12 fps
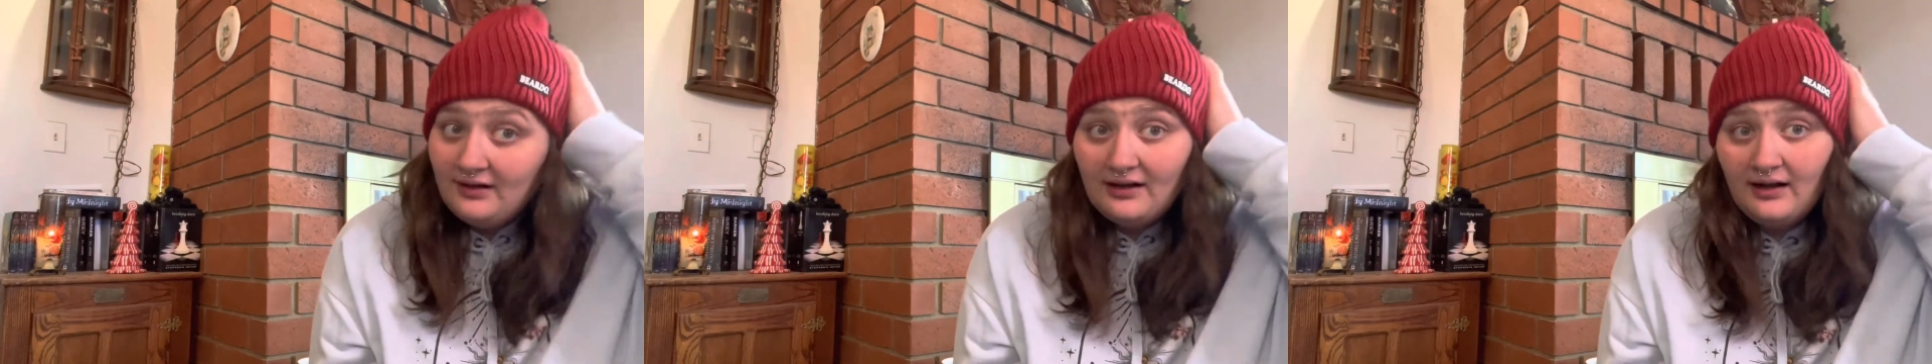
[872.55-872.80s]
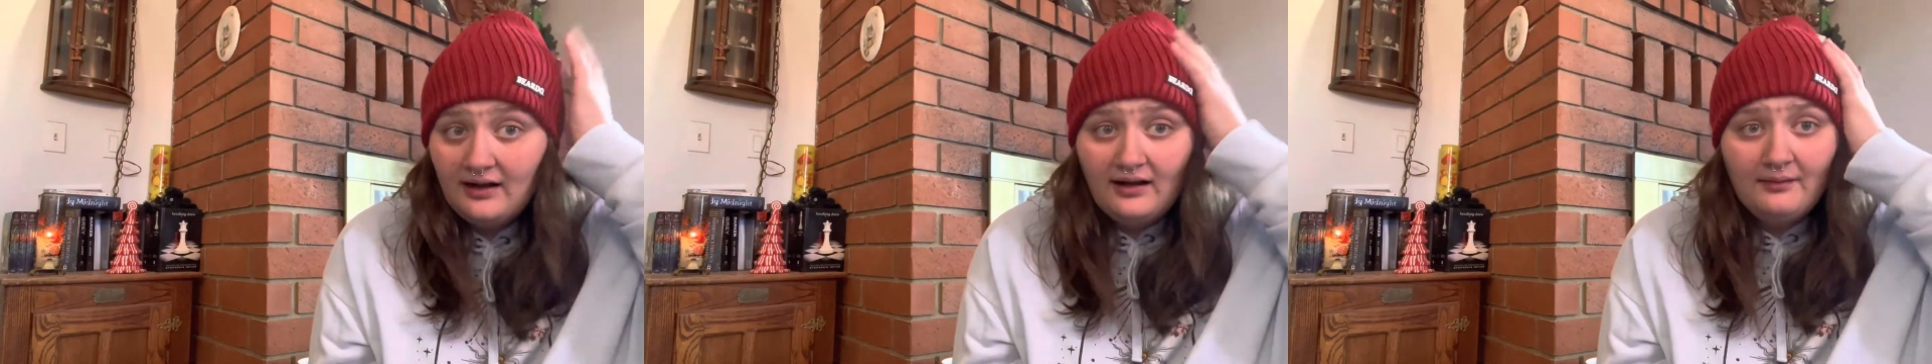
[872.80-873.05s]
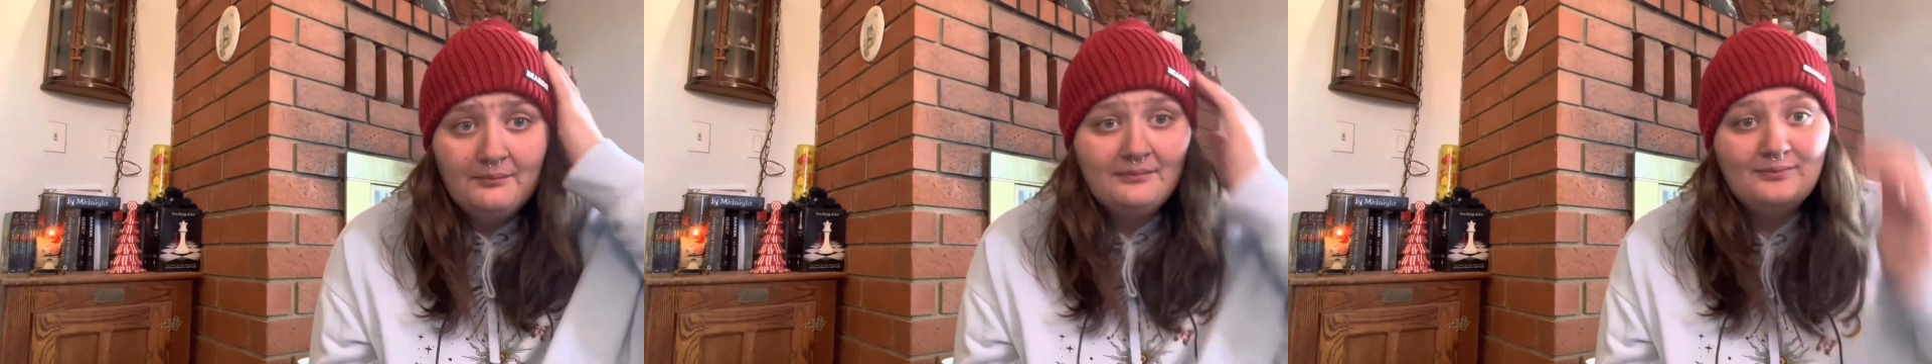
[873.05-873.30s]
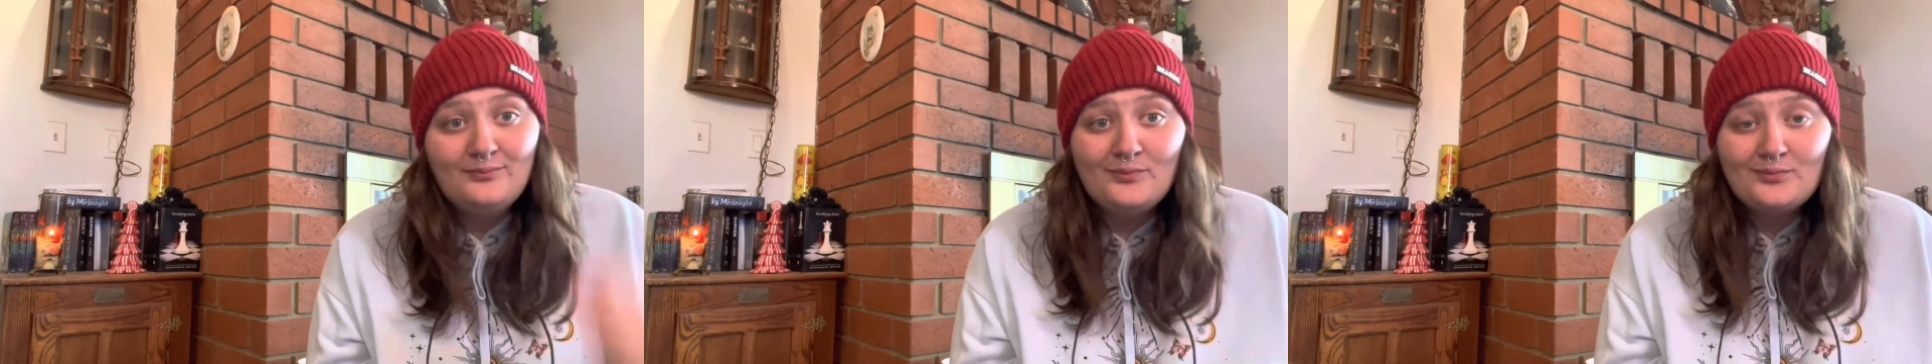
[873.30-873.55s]

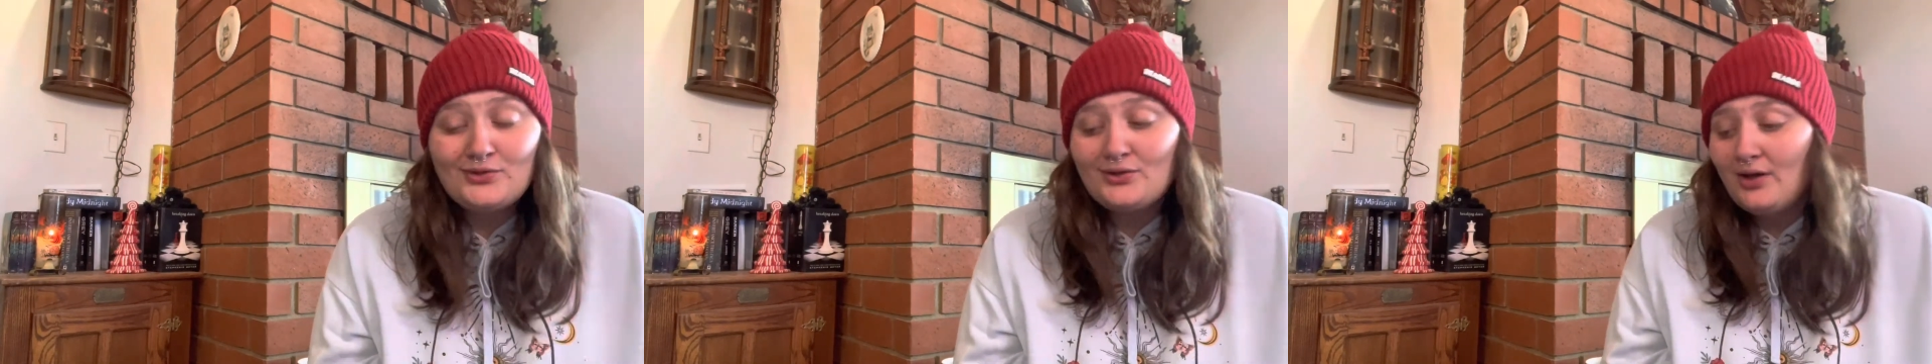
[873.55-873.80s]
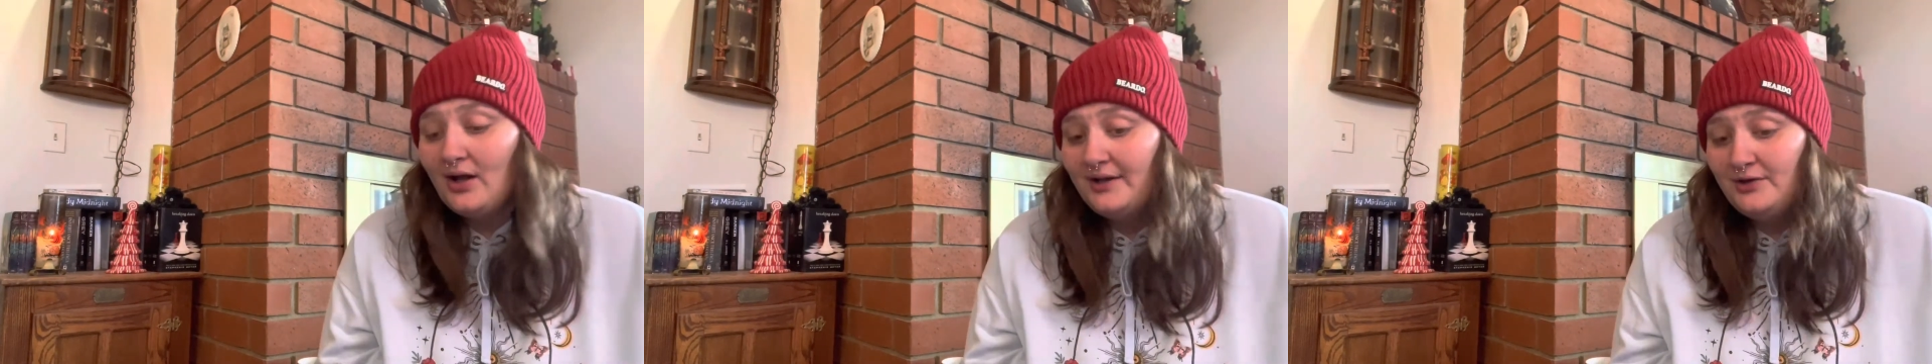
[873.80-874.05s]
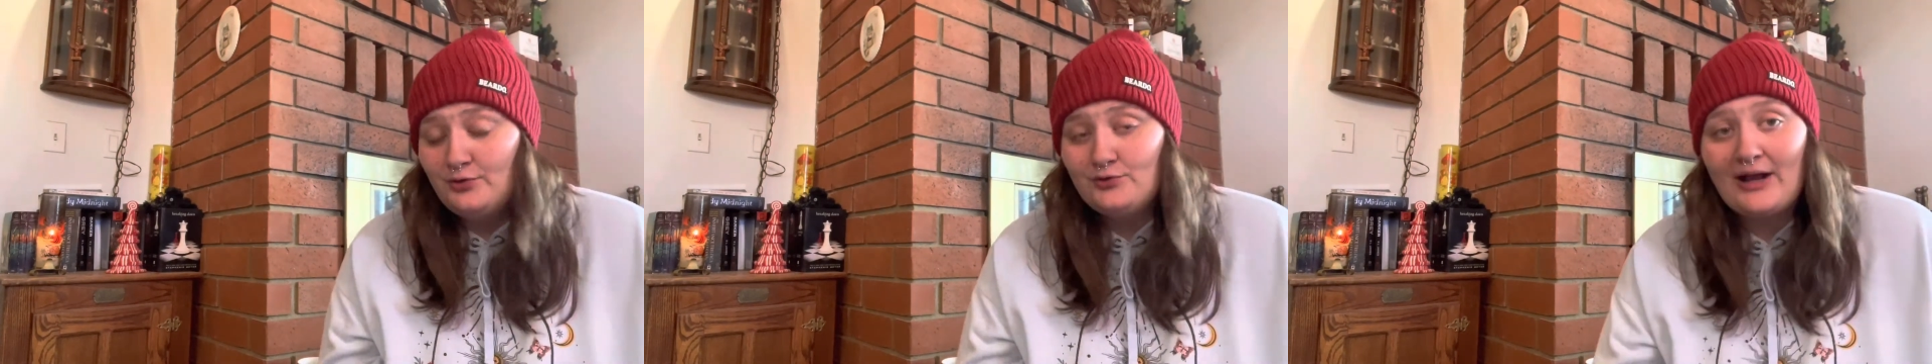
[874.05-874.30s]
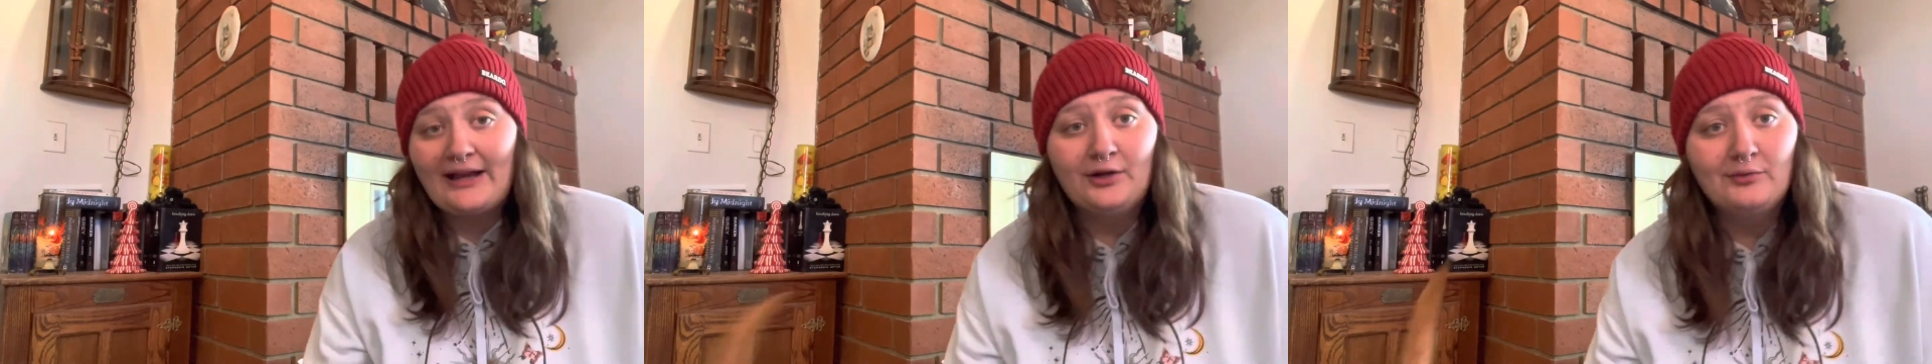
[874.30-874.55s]
a new
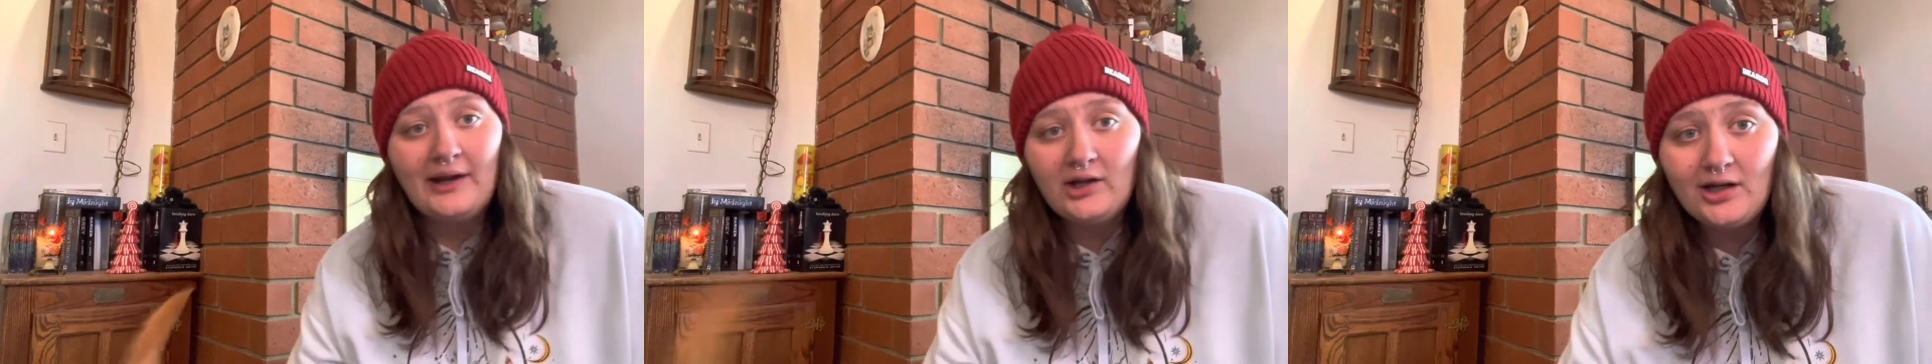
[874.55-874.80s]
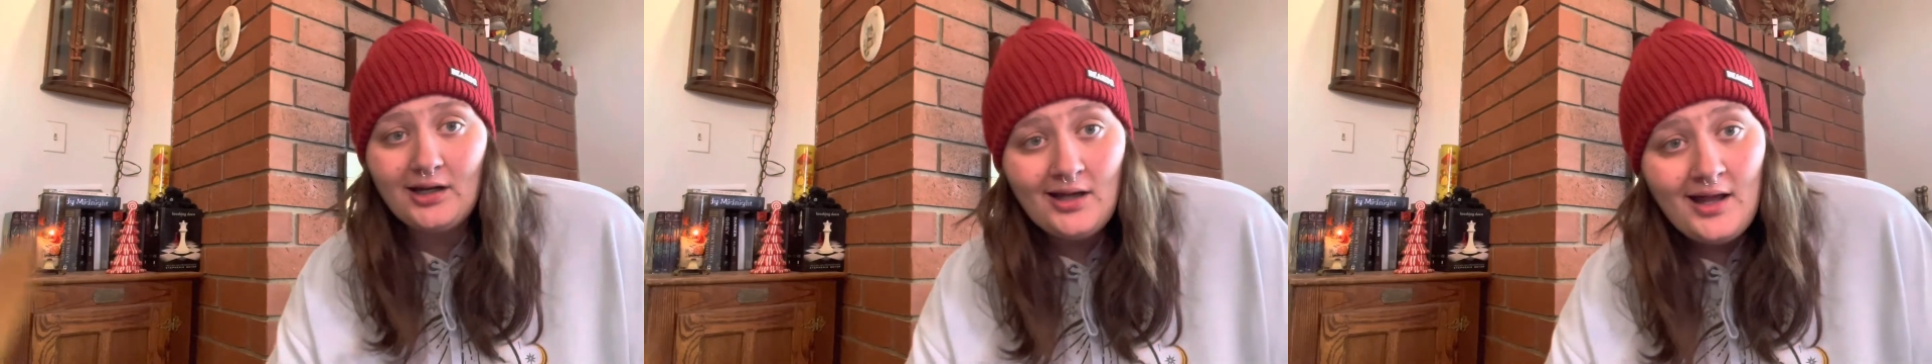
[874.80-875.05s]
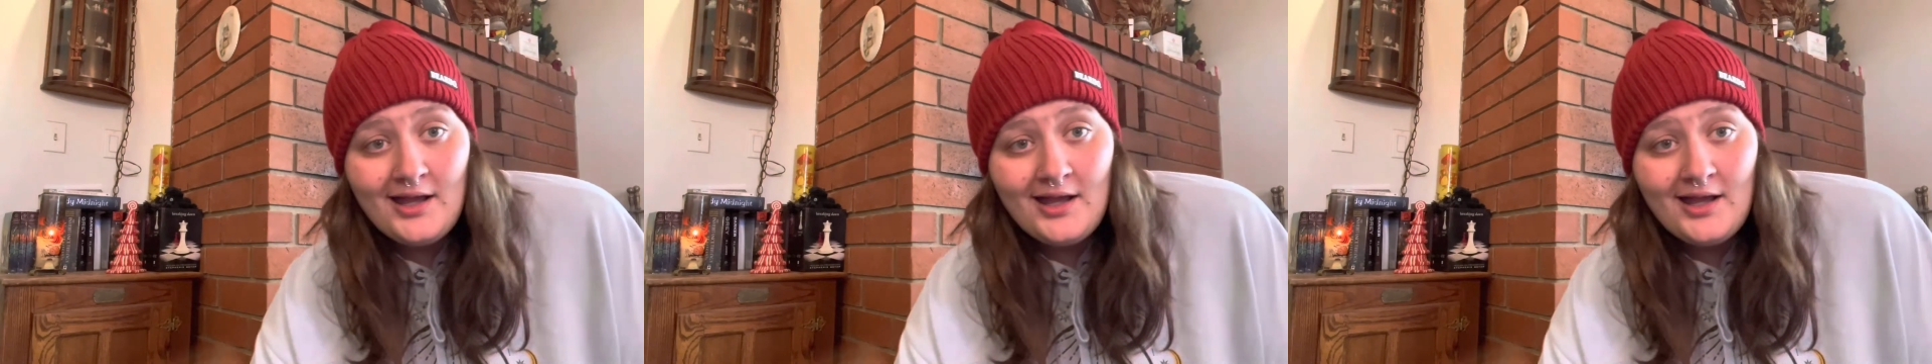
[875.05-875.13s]
dragon writer.